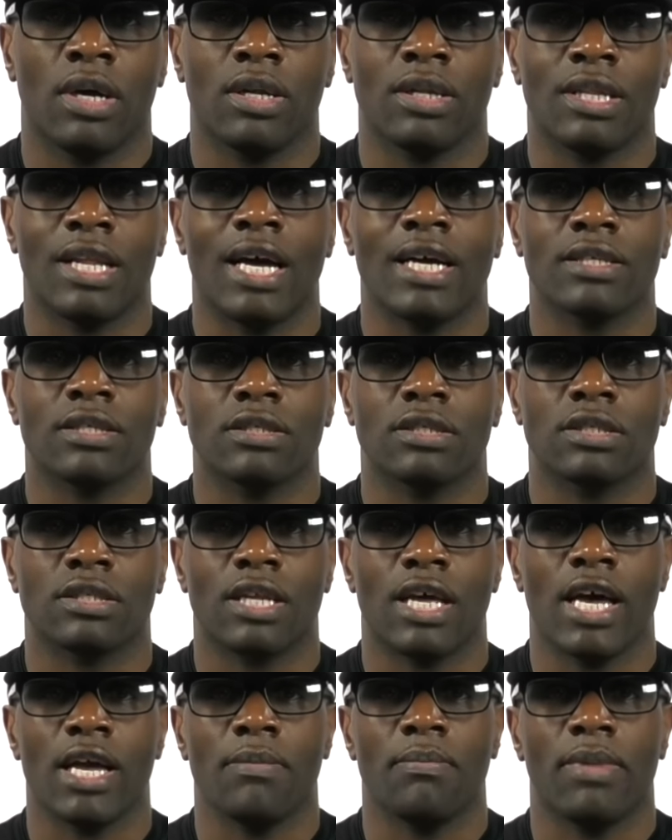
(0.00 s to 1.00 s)
lock the
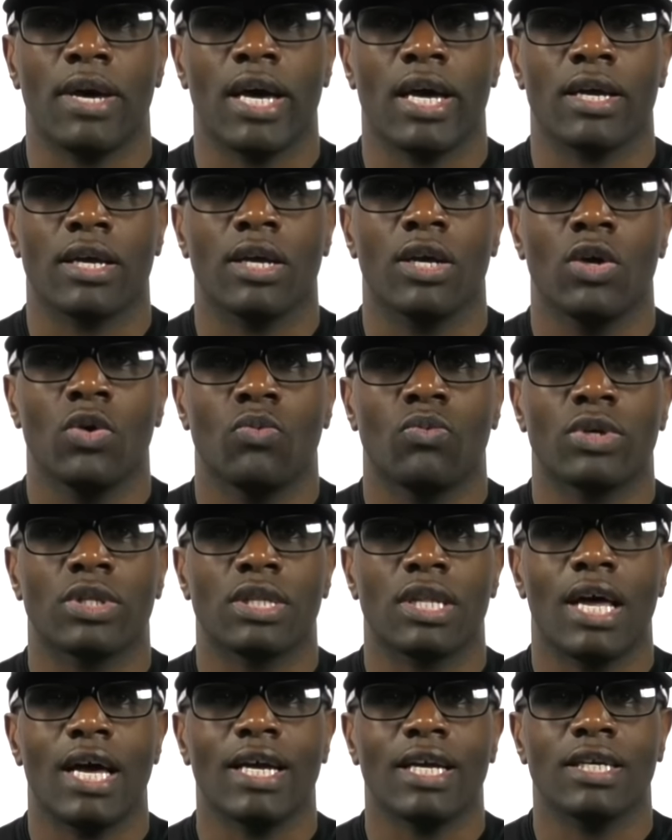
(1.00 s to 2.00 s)
slide back.
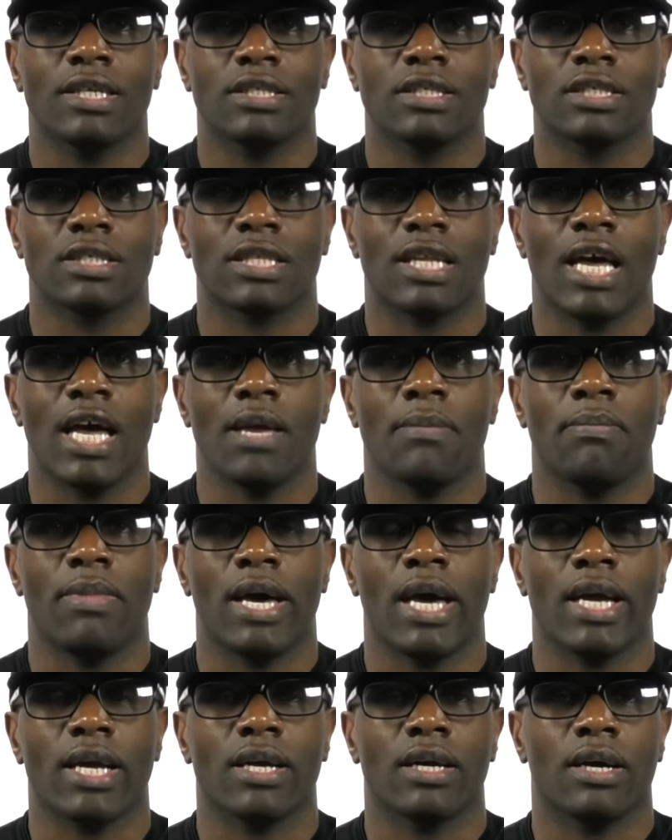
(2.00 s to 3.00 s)
When locking the slide
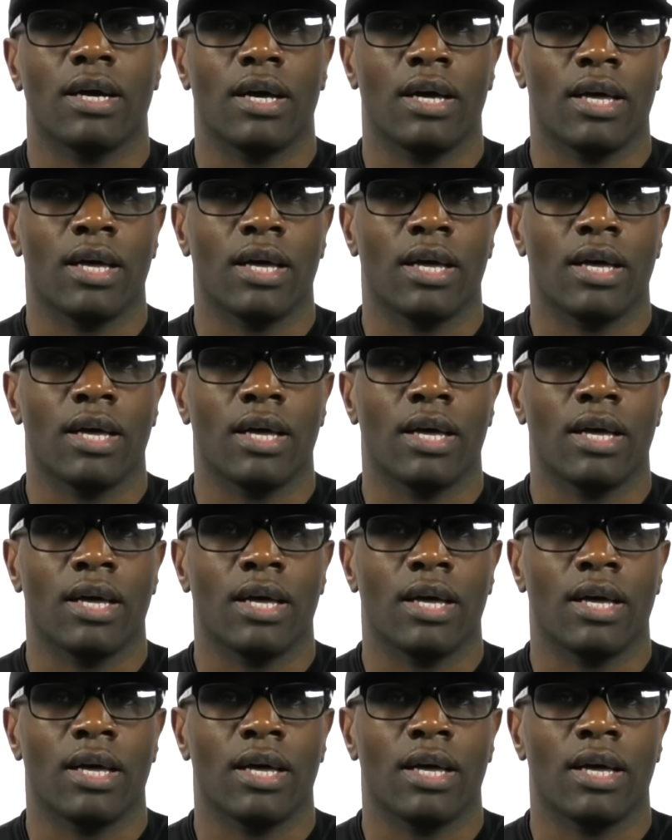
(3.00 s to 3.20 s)
back,